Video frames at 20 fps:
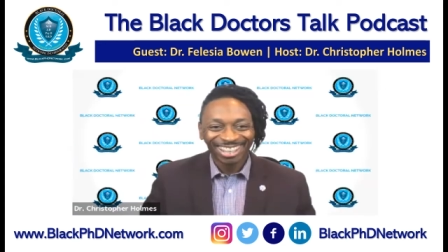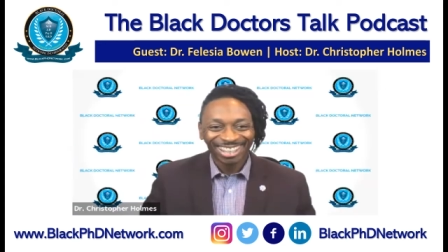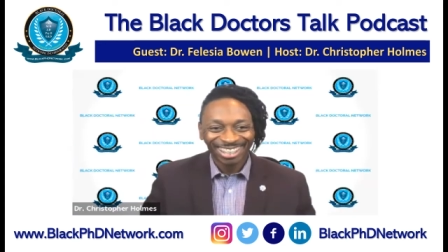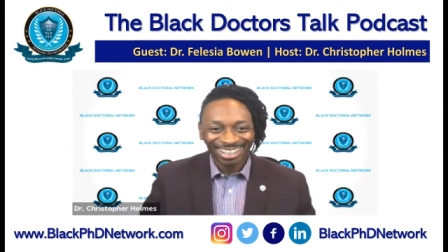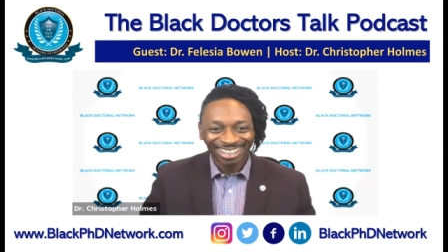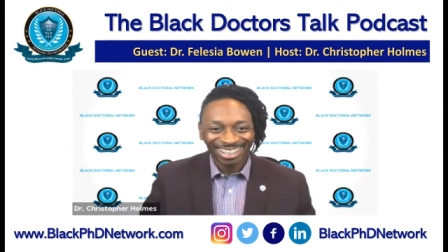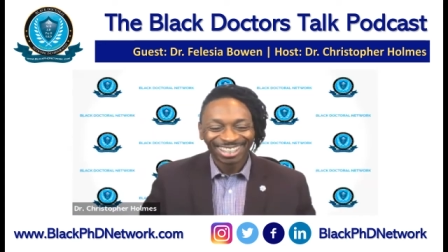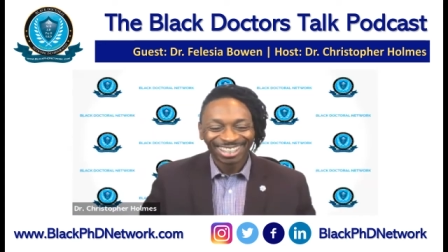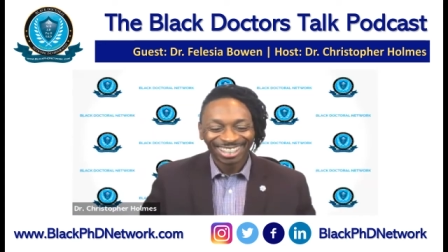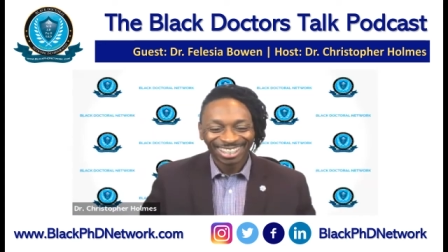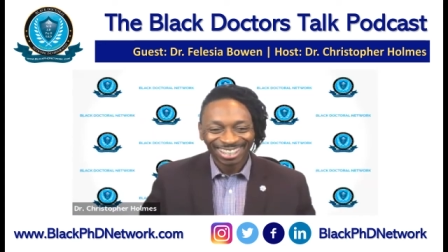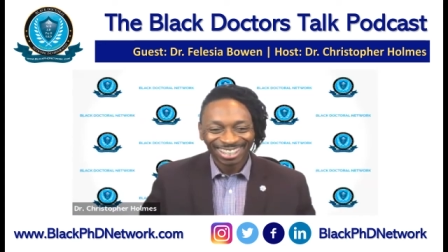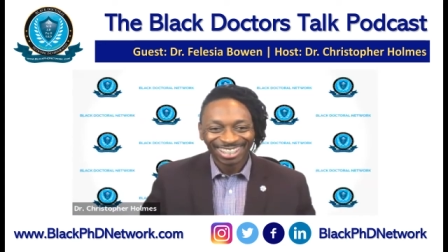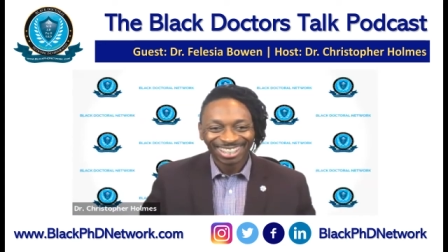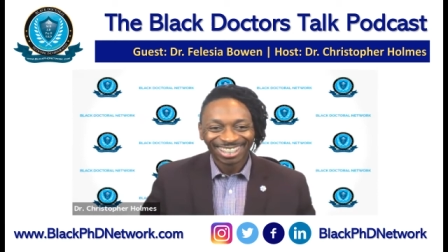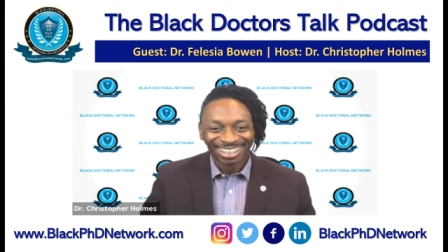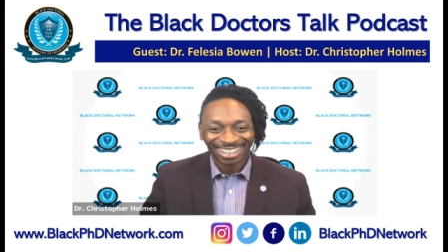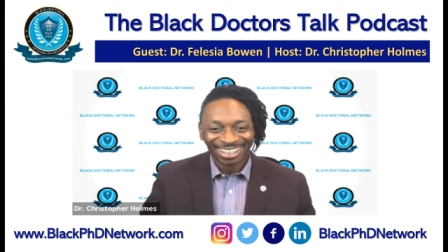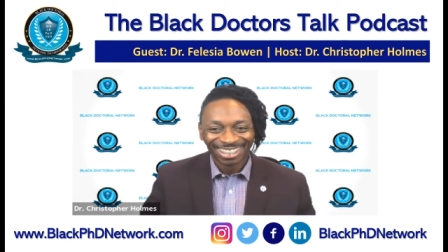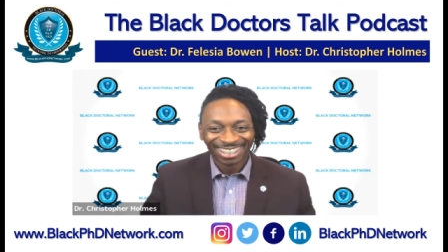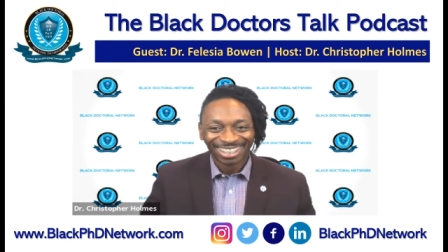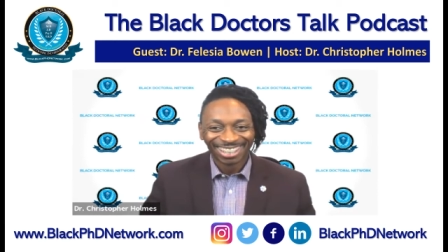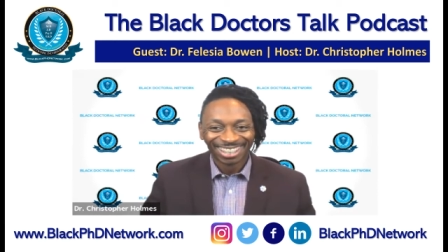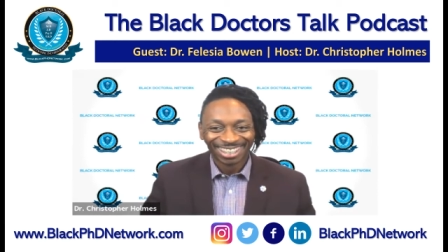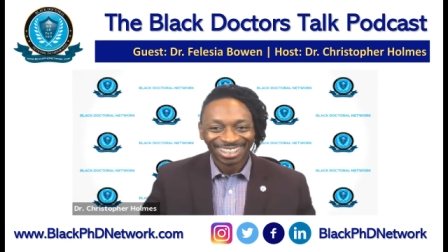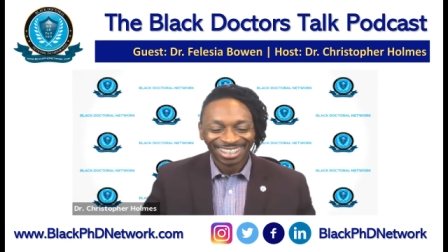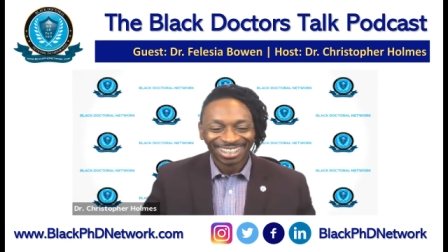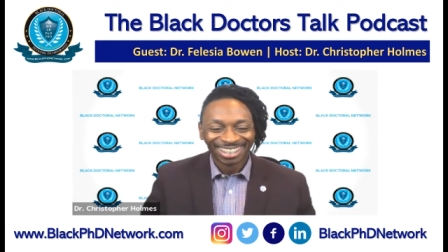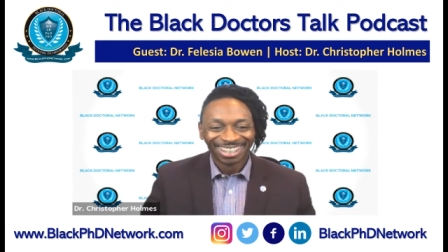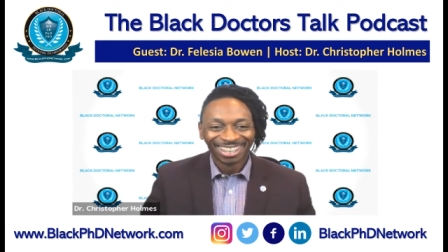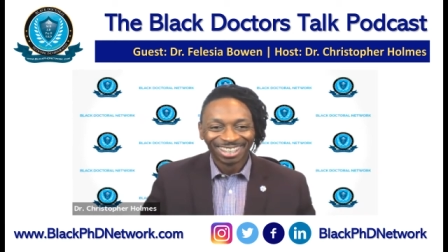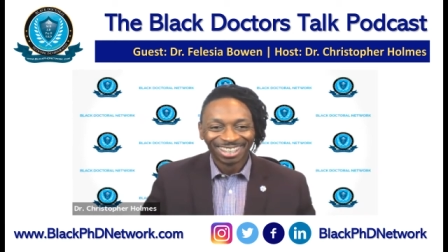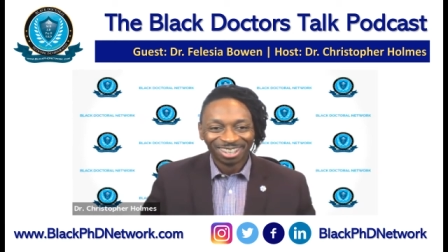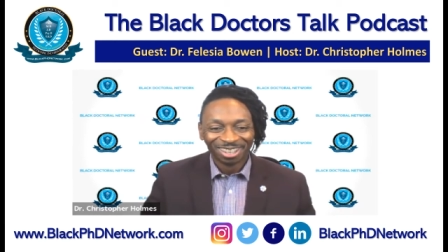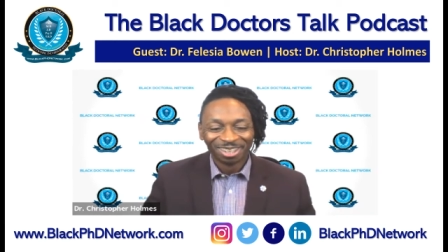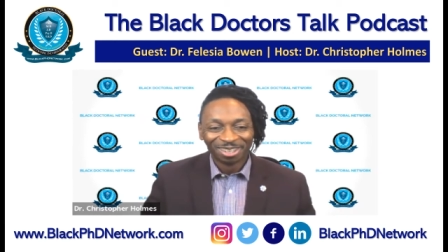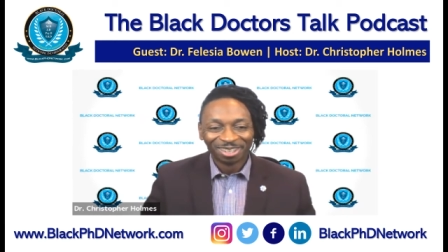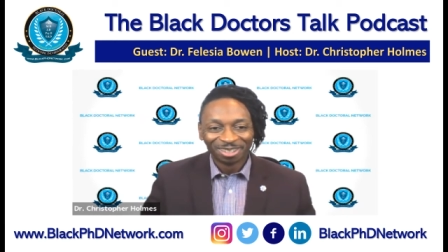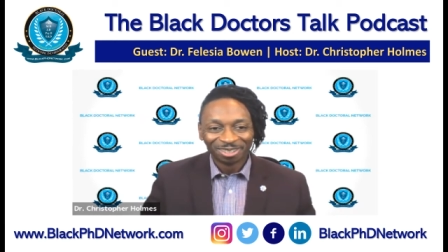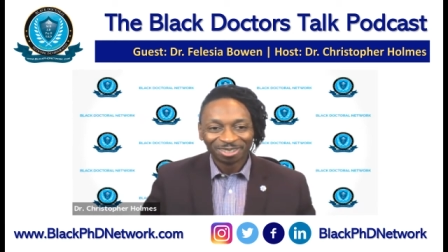and and
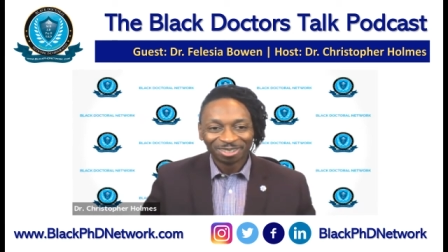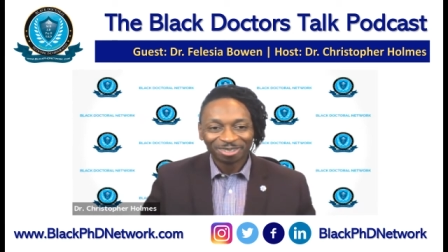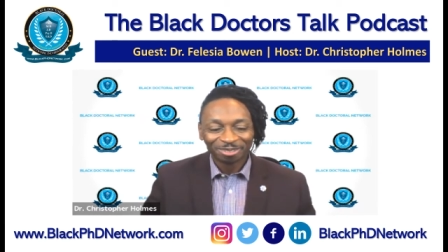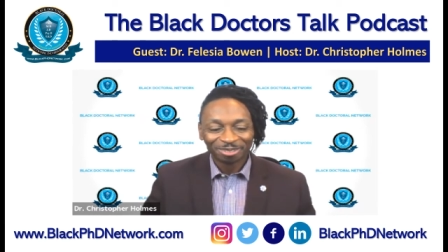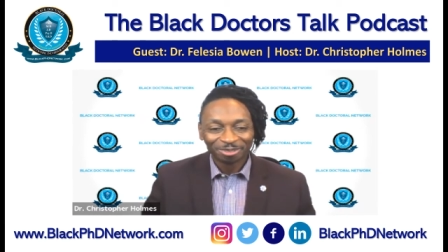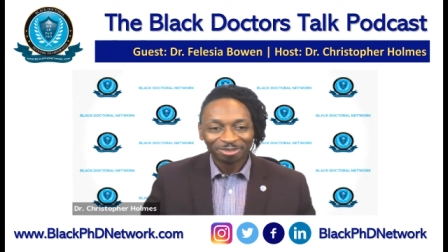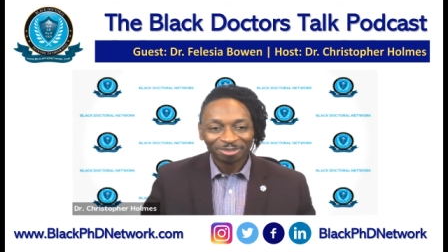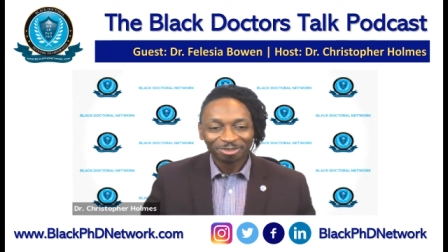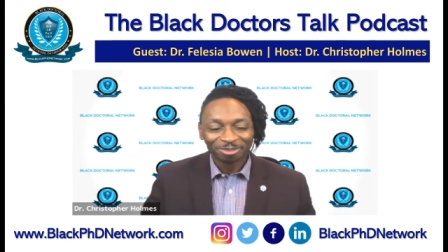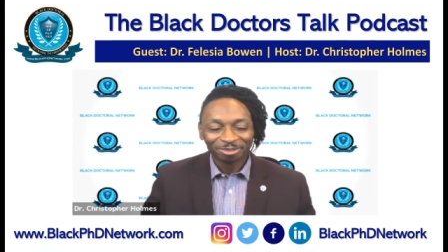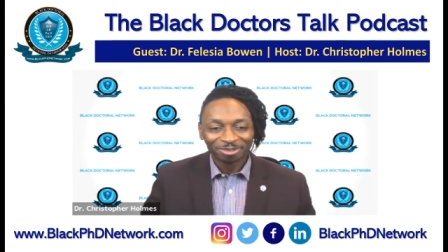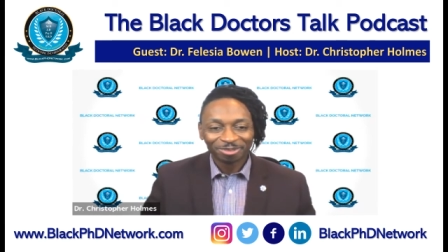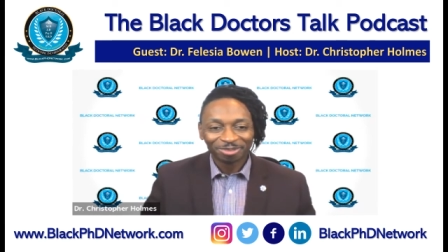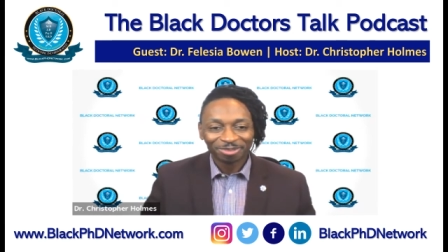that you know,